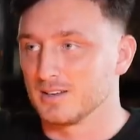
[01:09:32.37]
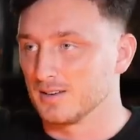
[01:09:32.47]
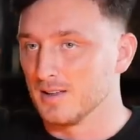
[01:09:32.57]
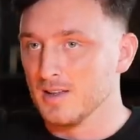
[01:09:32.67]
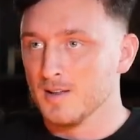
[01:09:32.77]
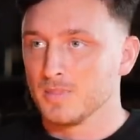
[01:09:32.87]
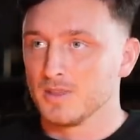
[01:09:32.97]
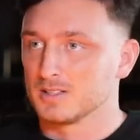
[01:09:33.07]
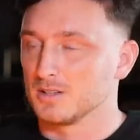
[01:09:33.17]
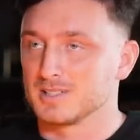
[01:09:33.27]
Like,
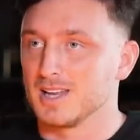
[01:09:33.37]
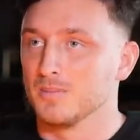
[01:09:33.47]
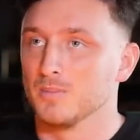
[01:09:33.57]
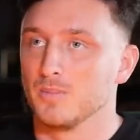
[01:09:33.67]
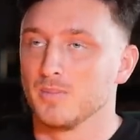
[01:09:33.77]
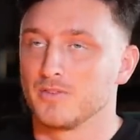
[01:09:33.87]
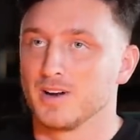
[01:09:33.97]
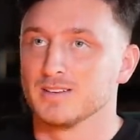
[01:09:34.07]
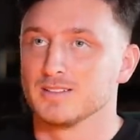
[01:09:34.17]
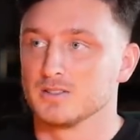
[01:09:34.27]
because I'm staying with my friend